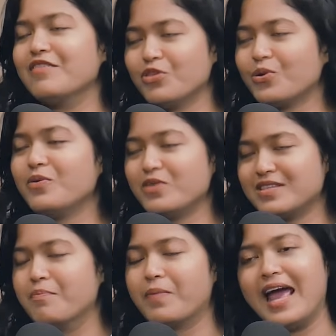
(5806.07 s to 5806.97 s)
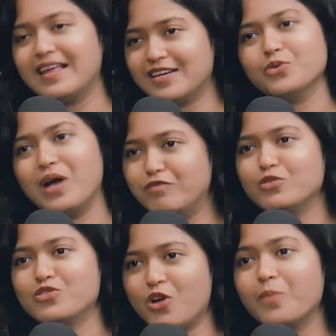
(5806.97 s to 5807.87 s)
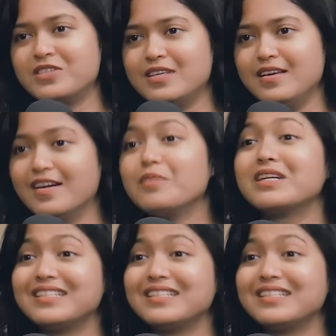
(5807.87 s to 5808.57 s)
even though he was implying that you have to stop seeing her,